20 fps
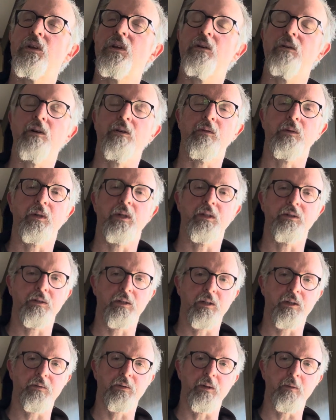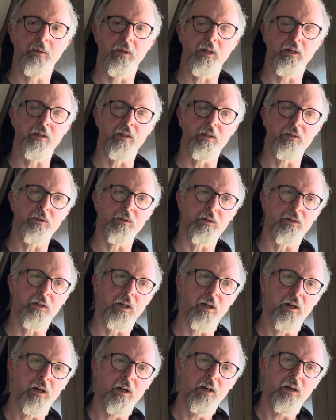everyone has a different opinion, I should say.
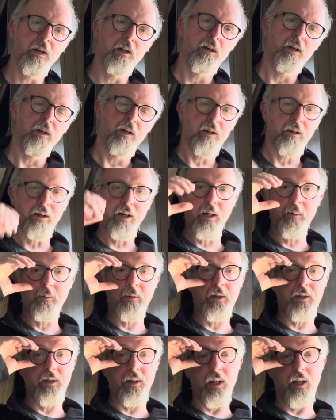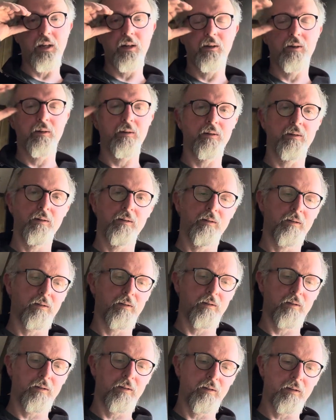Obviously,
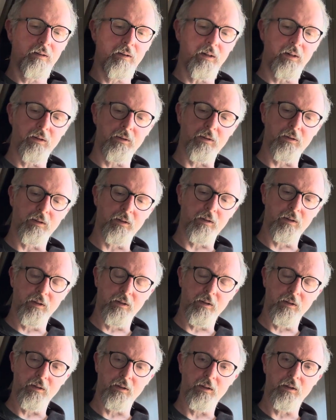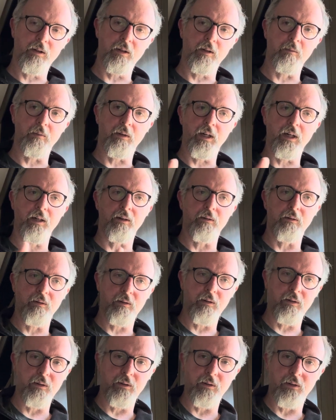there's Sil Lum Tao,
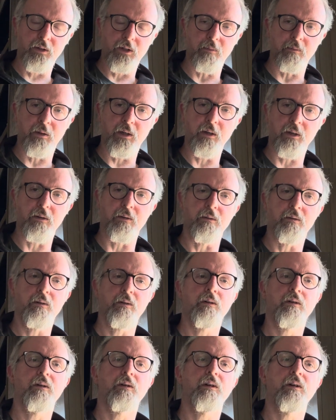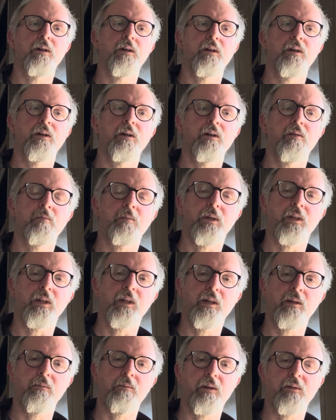Chum Kiu. But
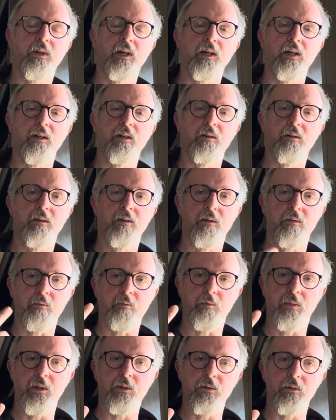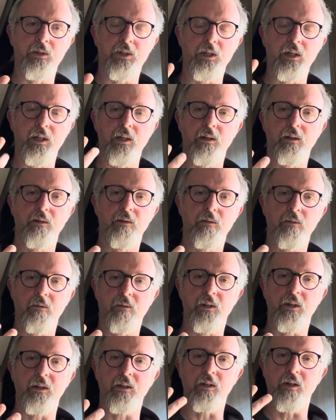then we've got Biu Jee,
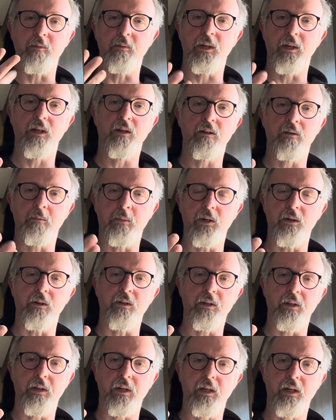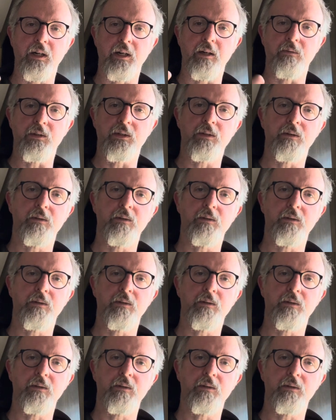wooden dummy, the pole, and the knives.